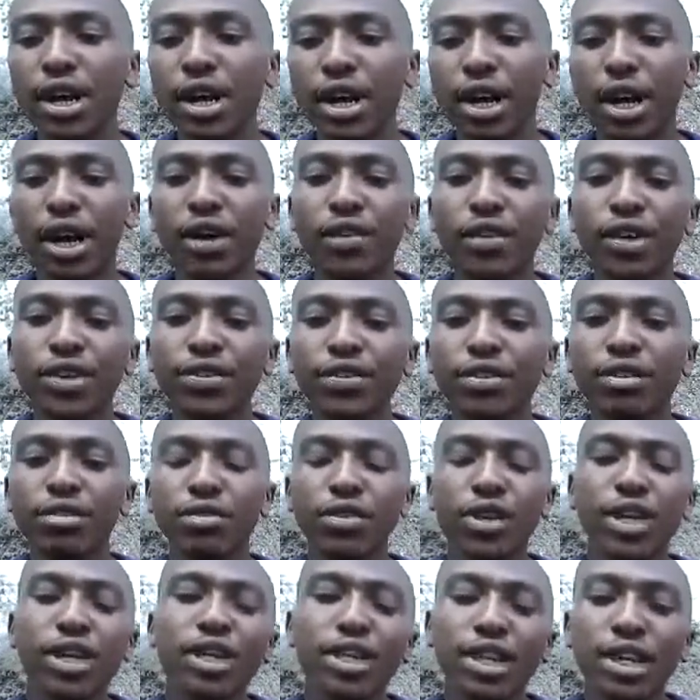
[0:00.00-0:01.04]
currency of
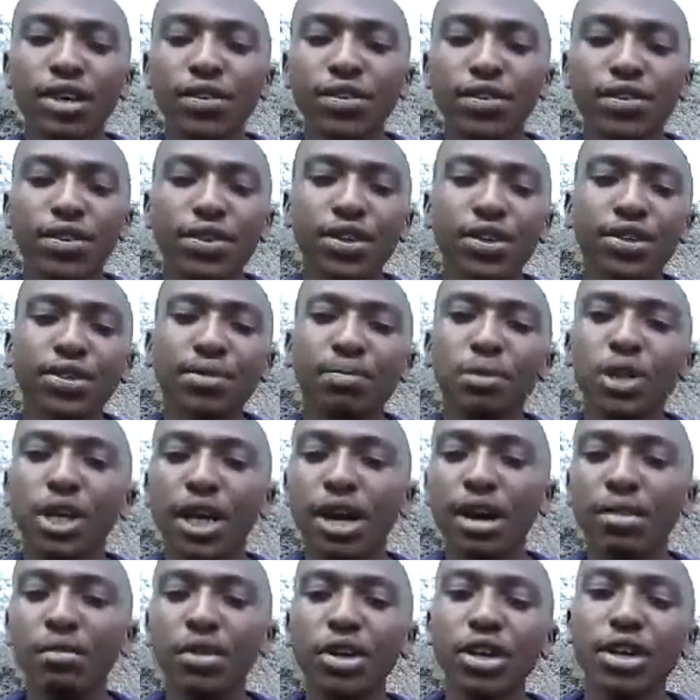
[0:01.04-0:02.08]
that country is
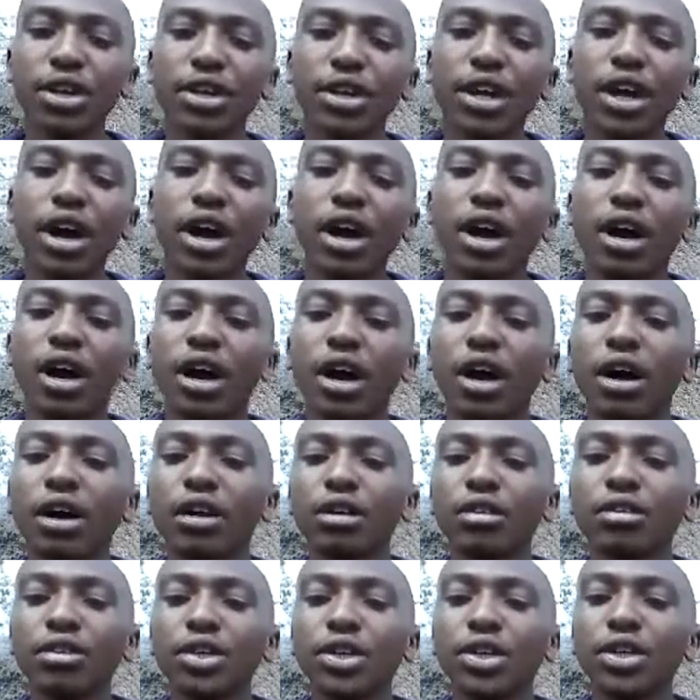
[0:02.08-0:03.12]
becoming
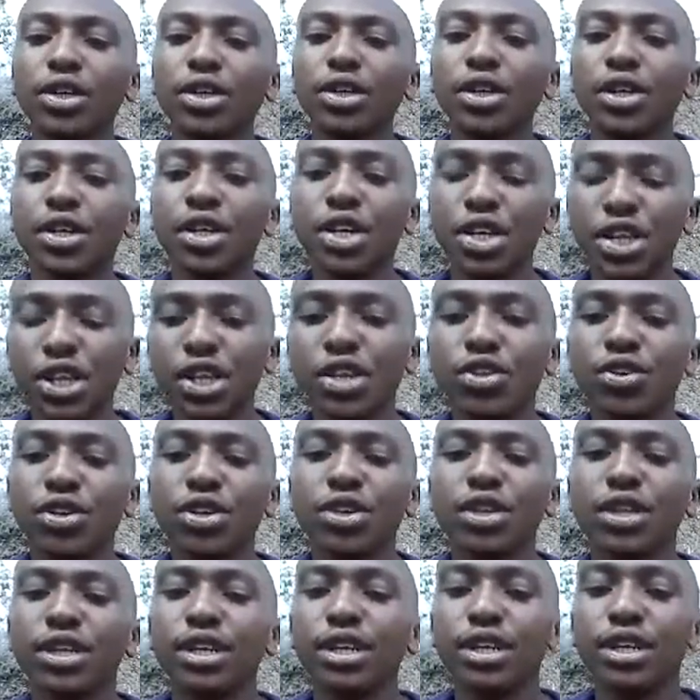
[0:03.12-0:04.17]
needed
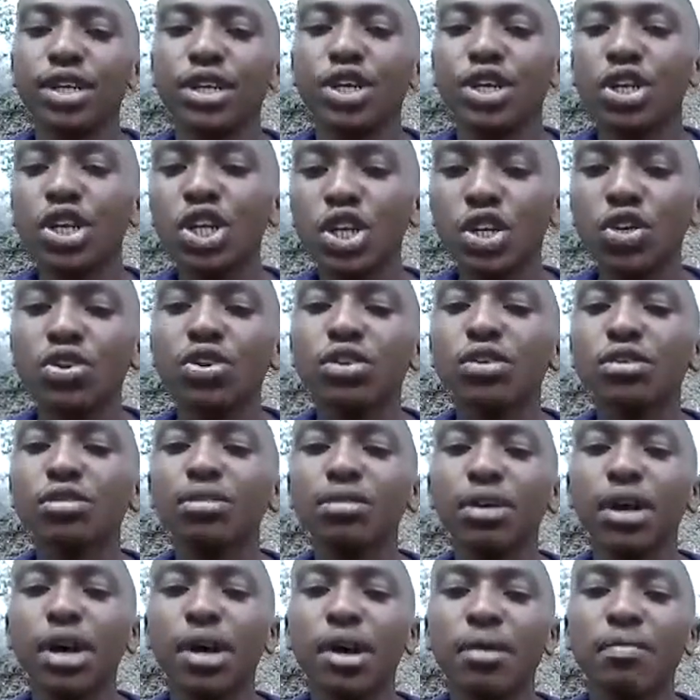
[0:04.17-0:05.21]
on the international
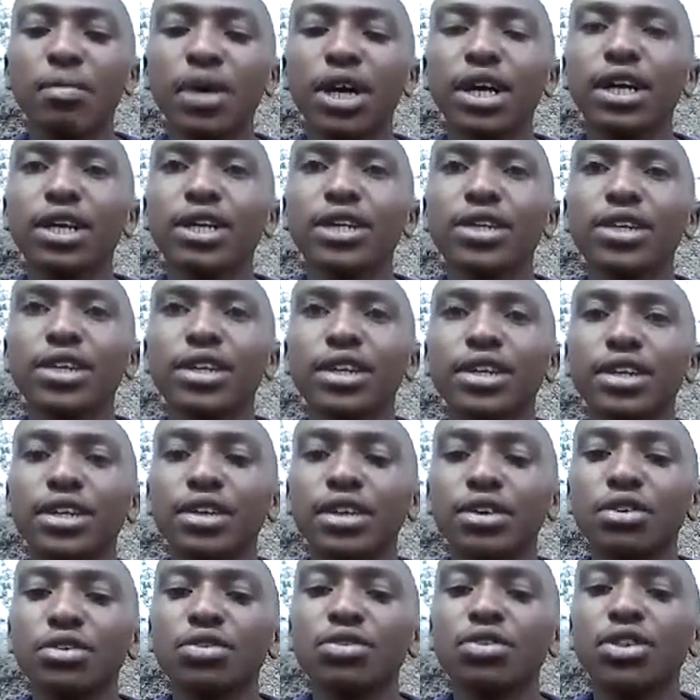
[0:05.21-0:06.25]
market.
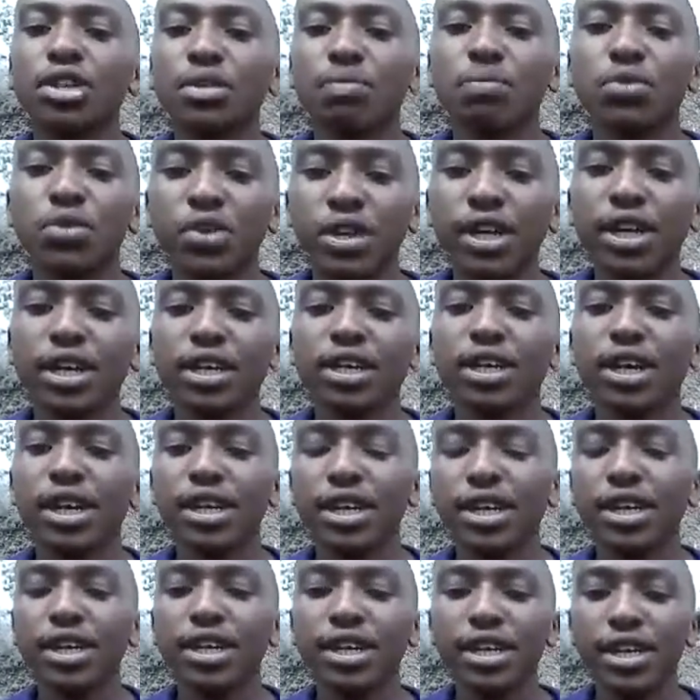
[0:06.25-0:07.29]
Also the product are
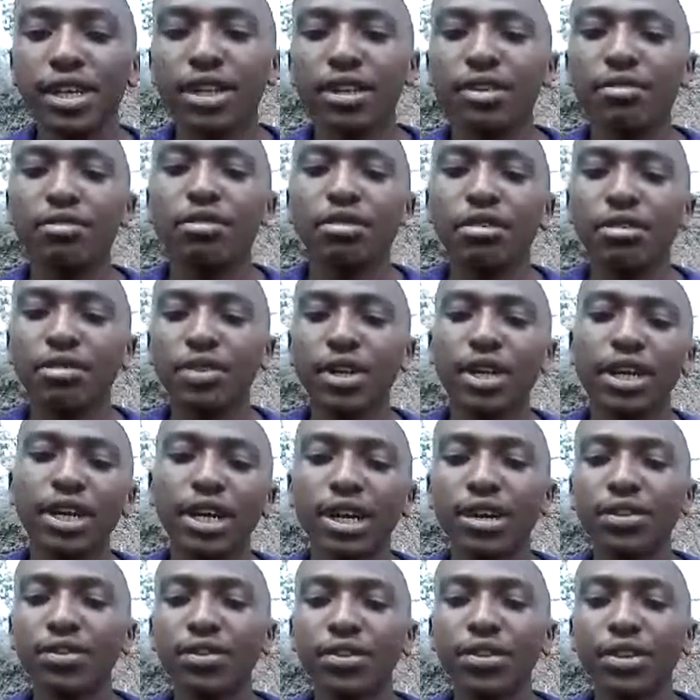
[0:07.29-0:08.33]
needed from that
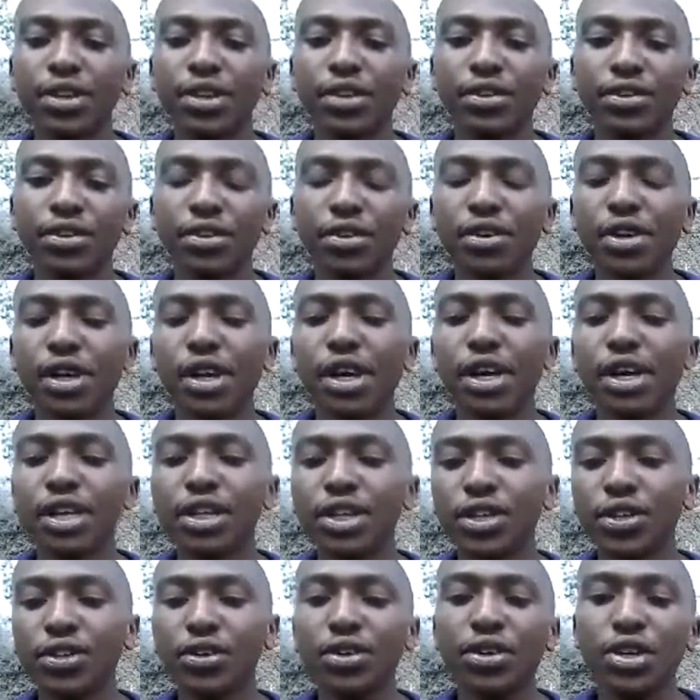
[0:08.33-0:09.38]
country, so it
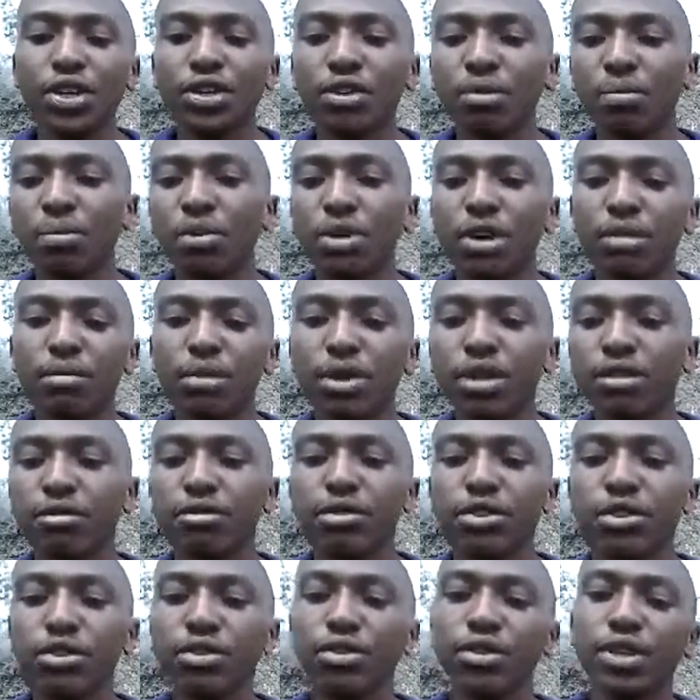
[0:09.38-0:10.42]
is going to be a
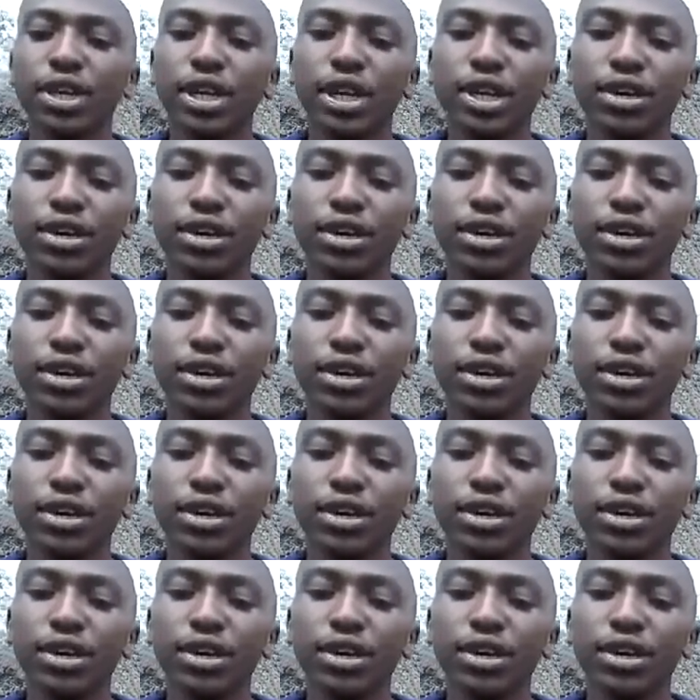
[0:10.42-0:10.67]
benefit to